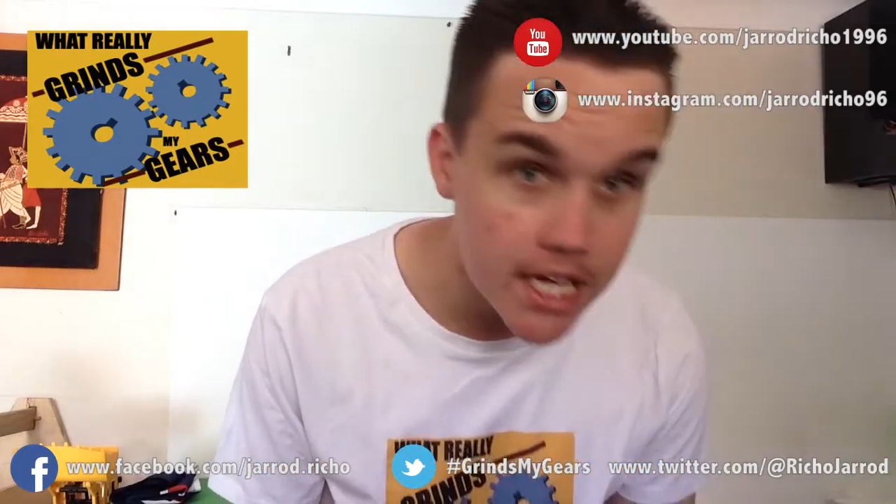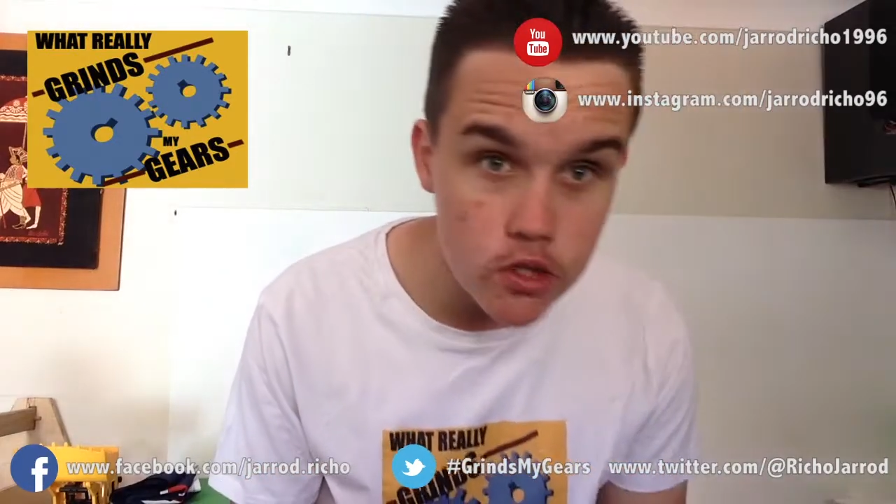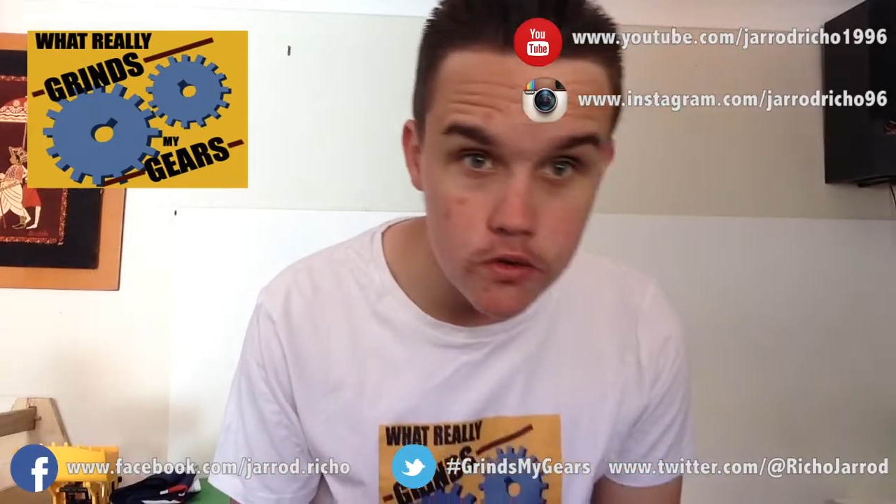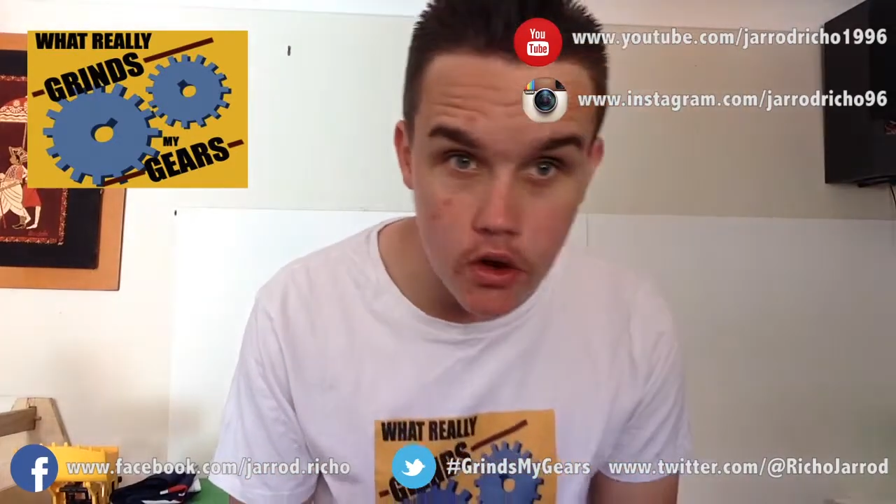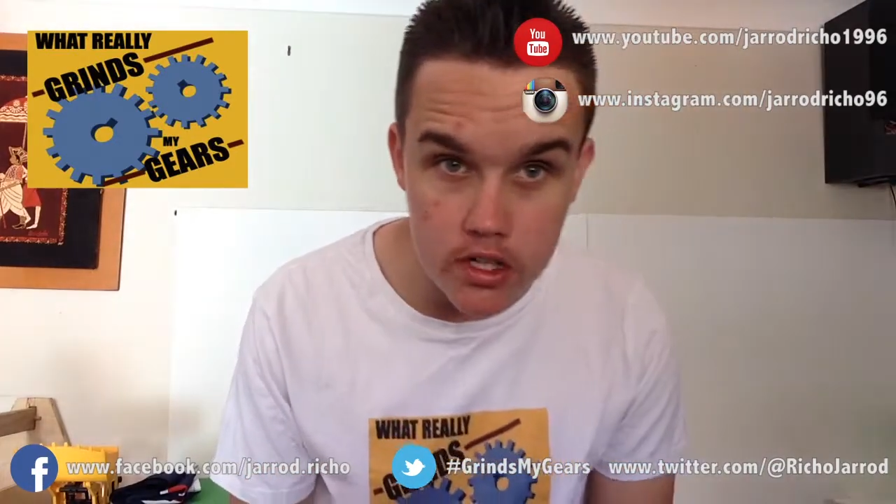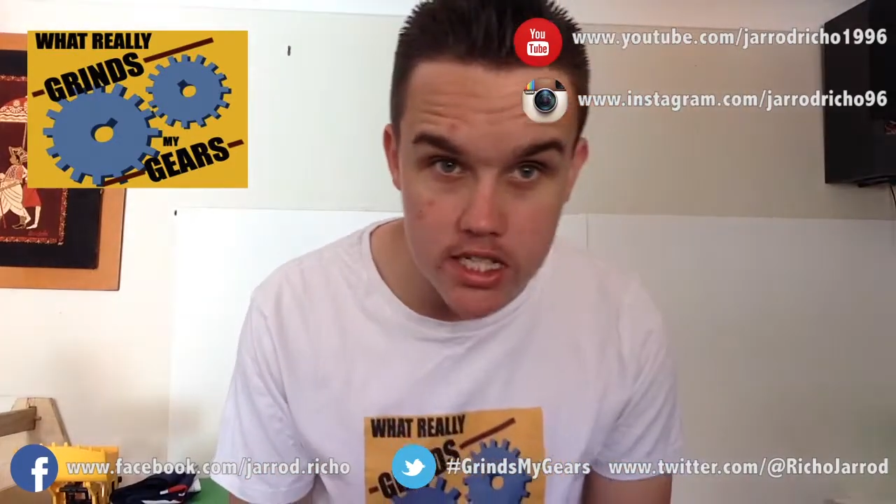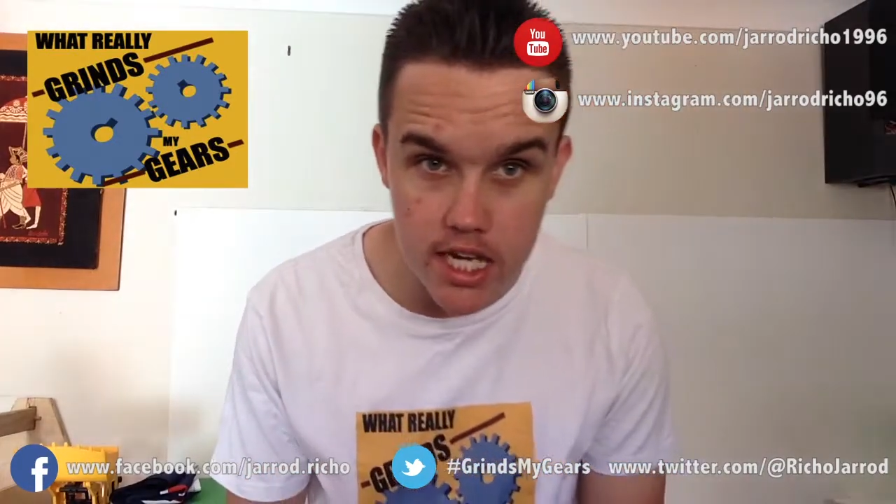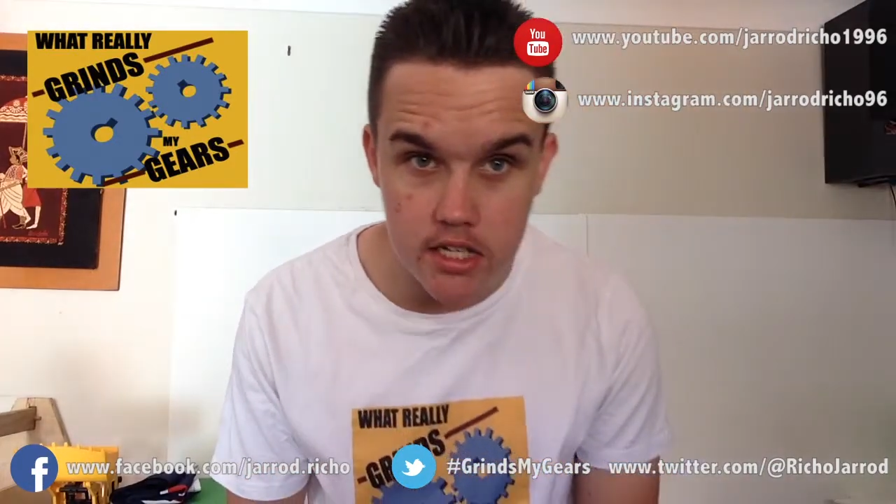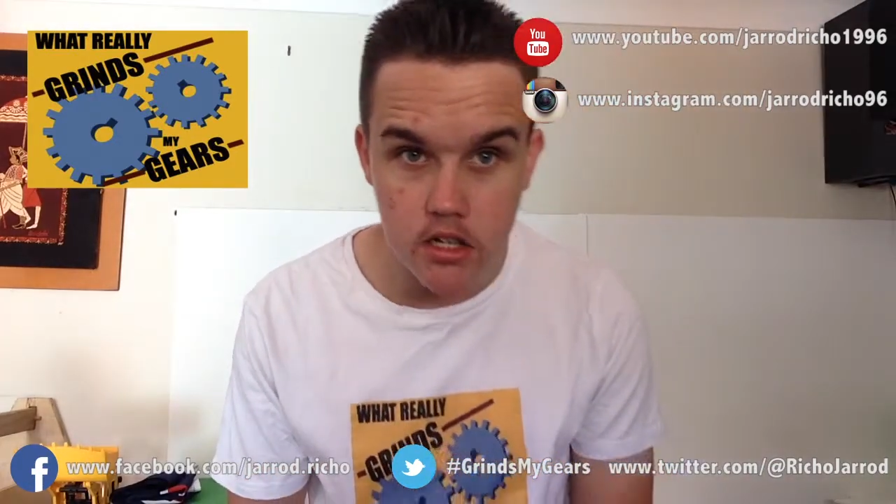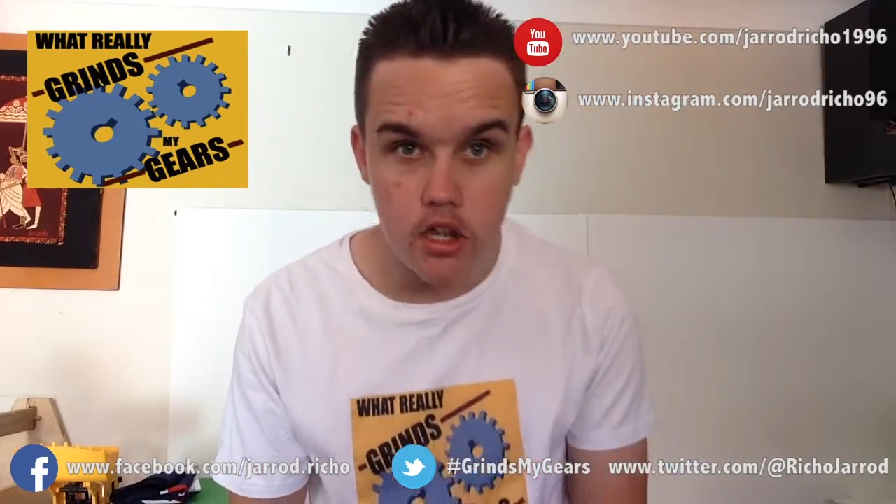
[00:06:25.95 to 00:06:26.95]
Had to have
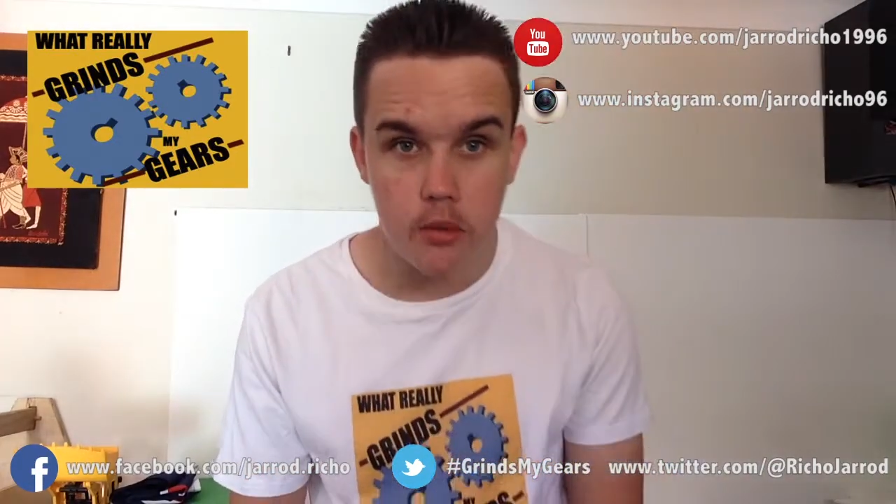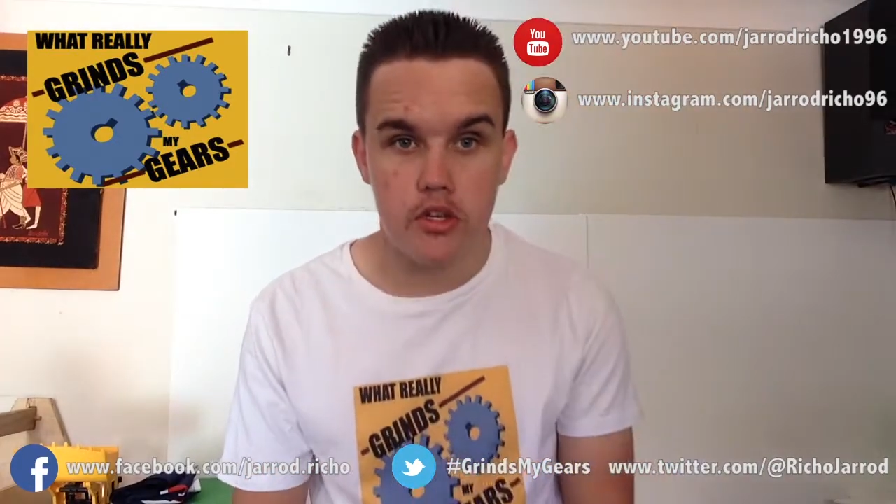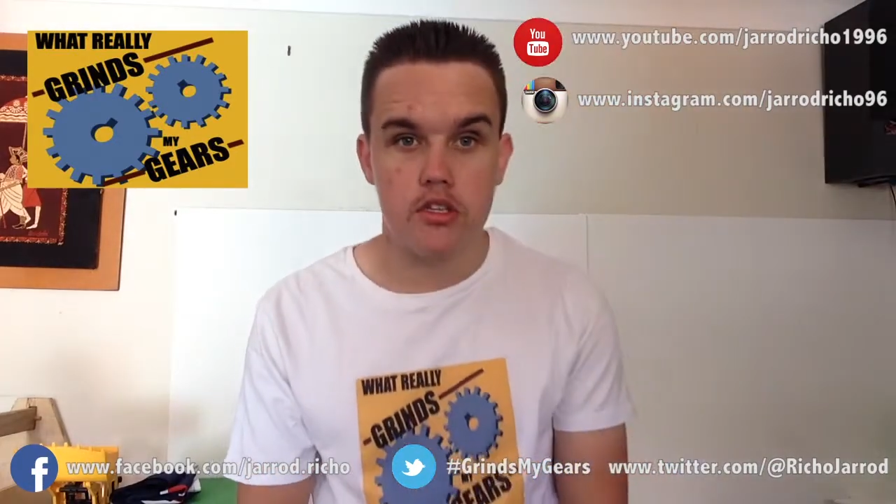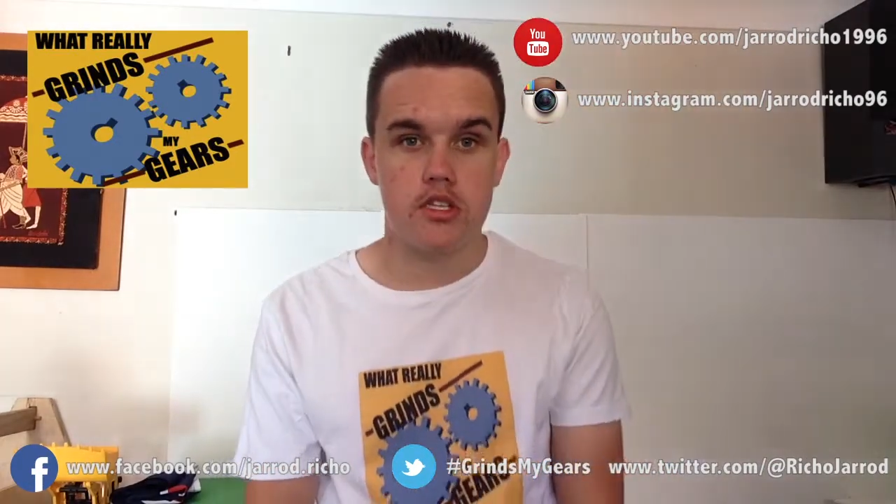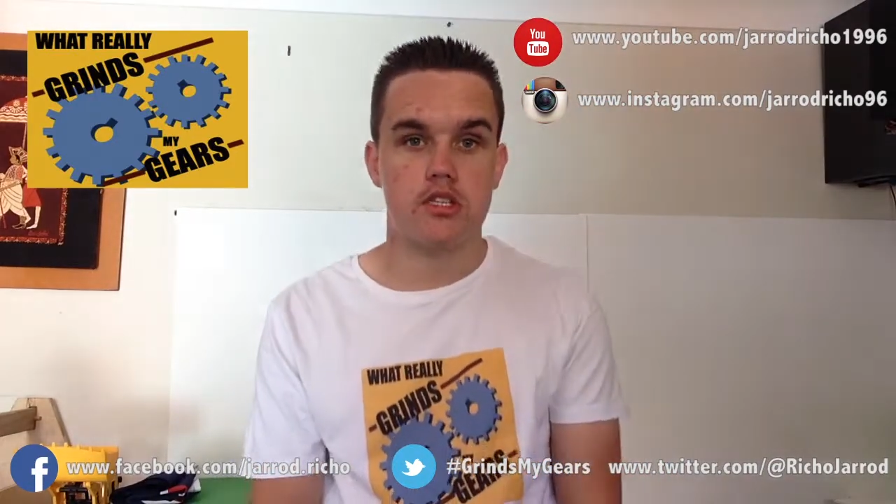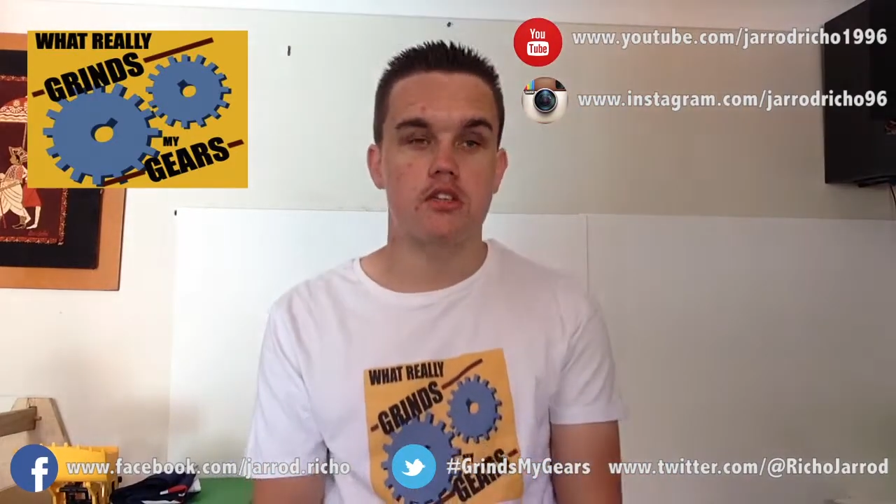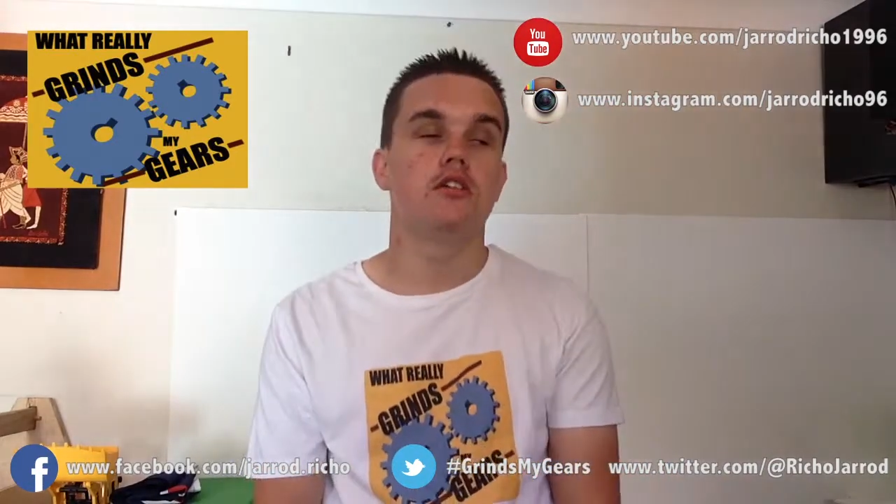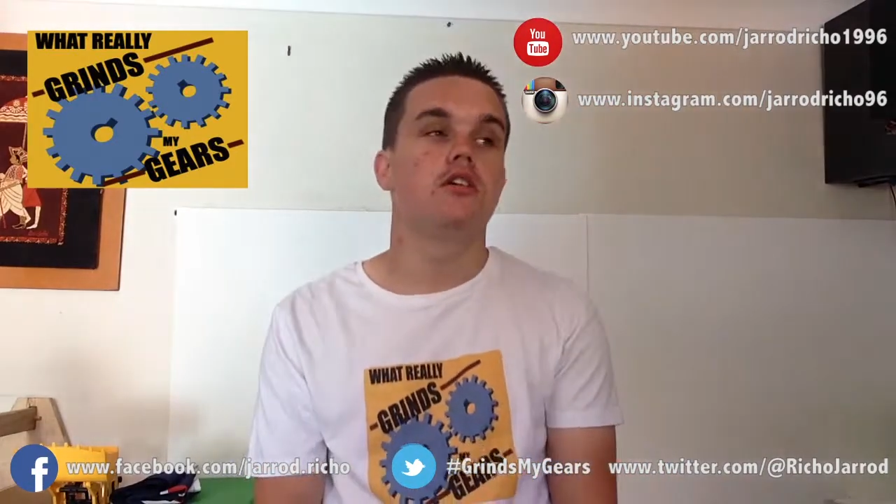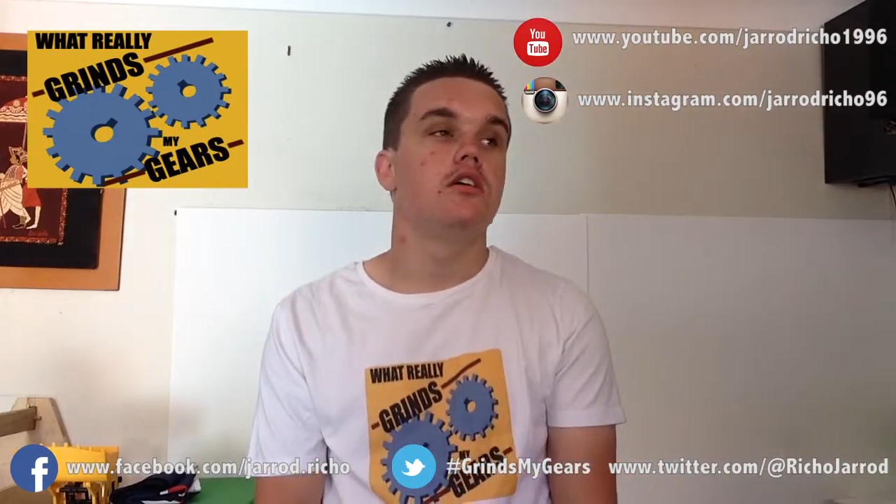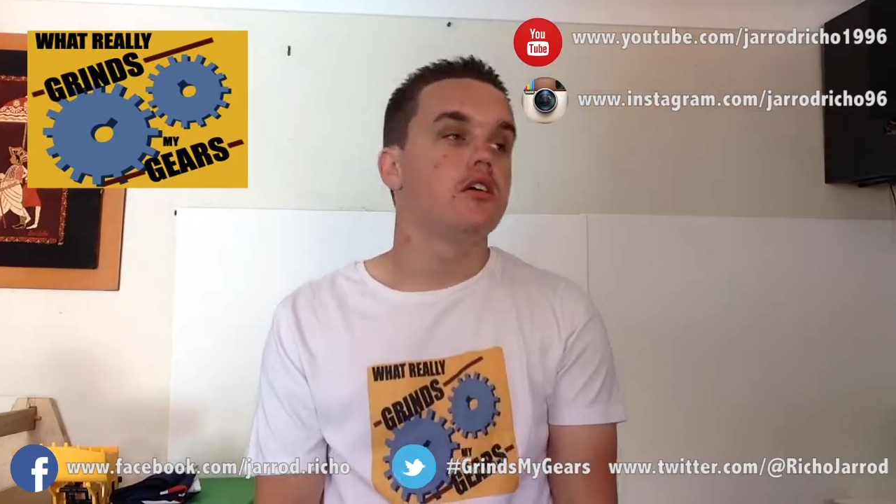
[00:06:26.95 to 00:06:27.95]
gone 10
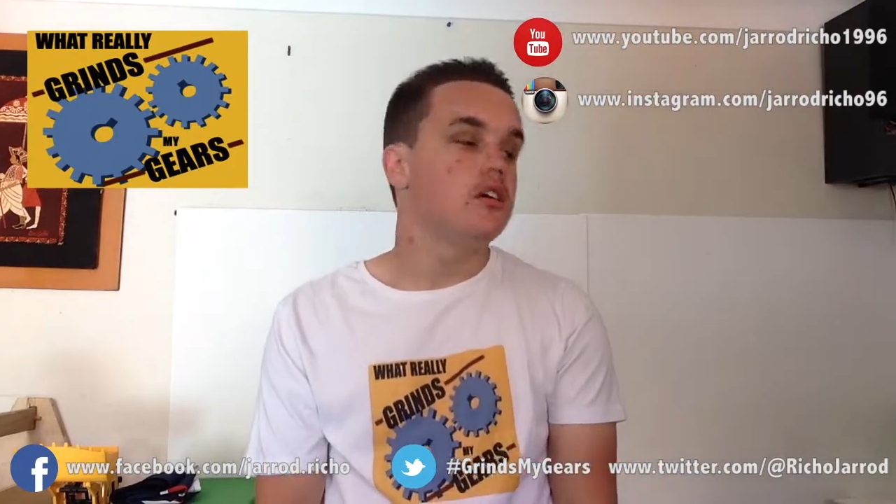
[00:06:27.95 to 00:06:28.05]
kilometres.